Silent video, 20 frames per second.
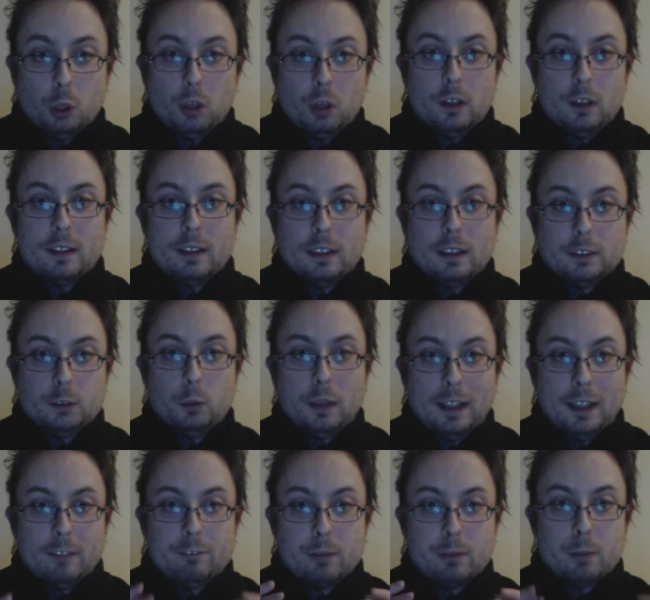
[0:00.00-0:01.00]
sure that
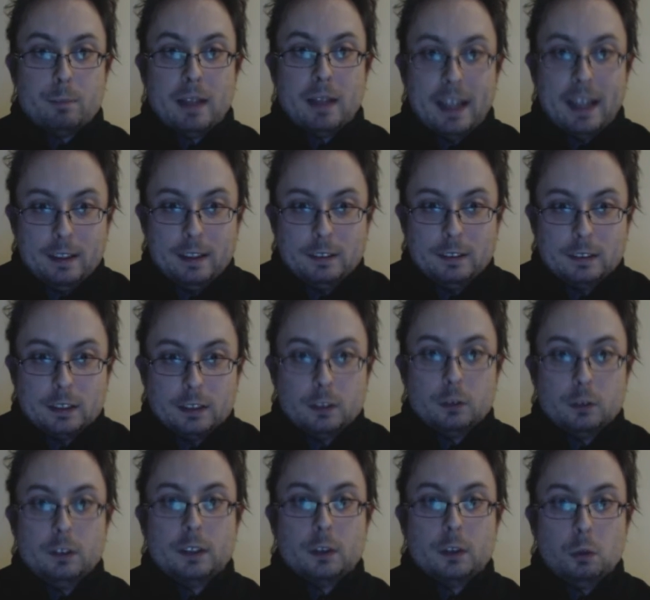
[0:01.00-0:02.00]
you have prepared
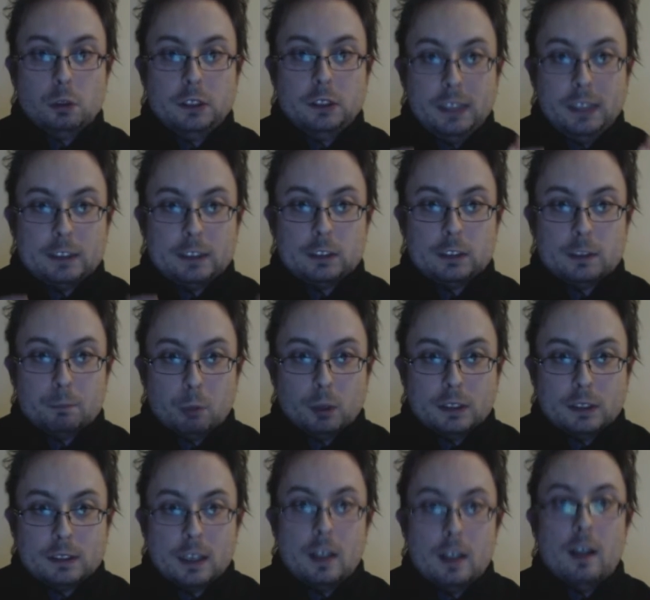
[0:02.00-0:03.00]
your negotiation
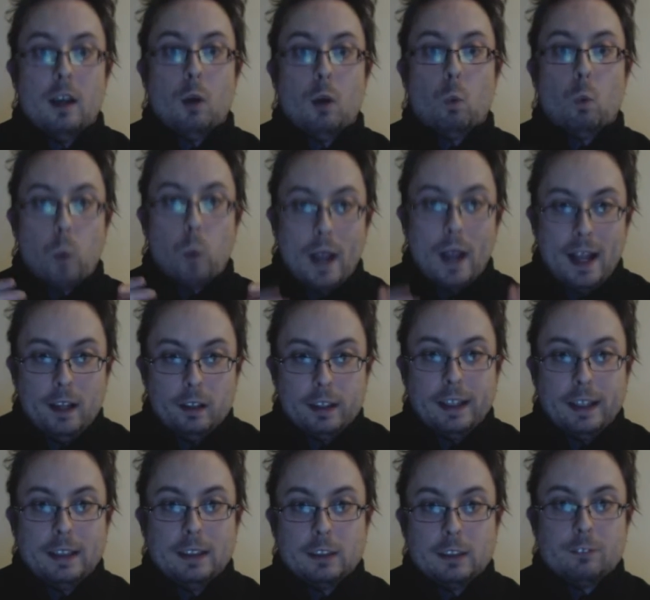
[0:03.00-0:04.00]
points
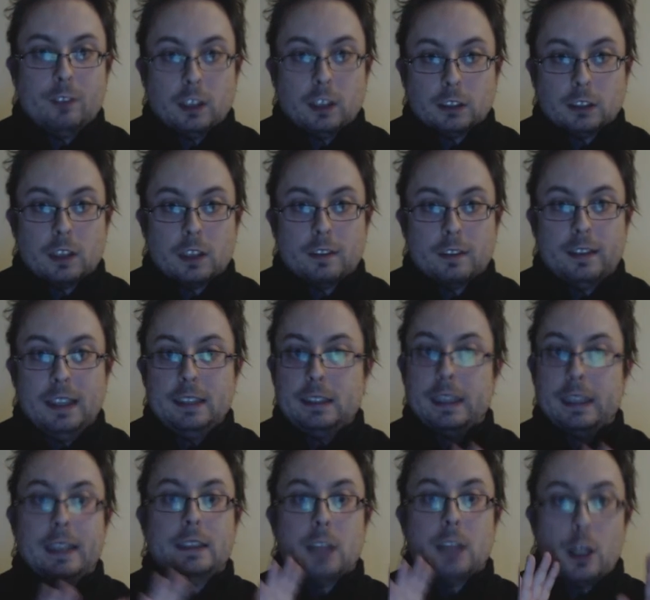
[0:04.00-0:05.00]
well in advance.
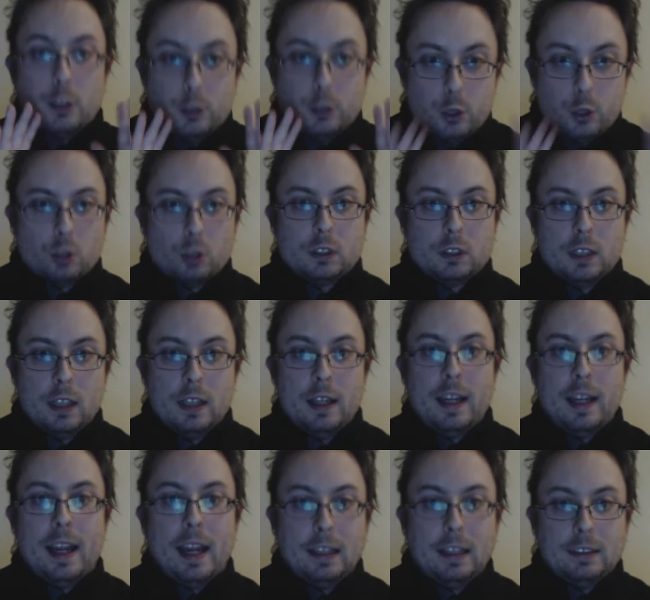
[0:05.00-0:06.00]
This is not
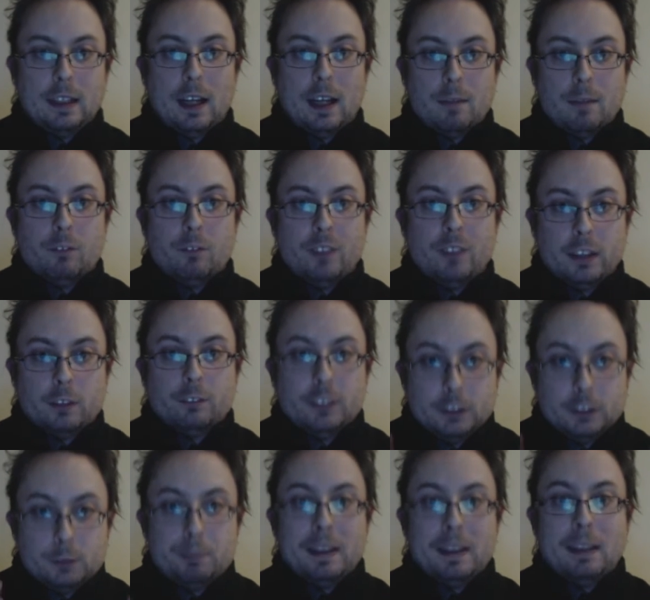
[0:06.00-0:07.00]
a time where you
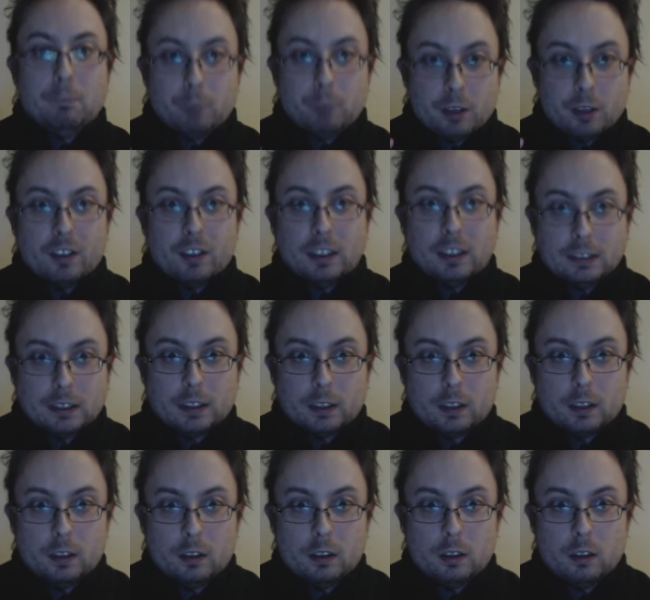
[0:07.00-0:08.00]
wish to be improvising.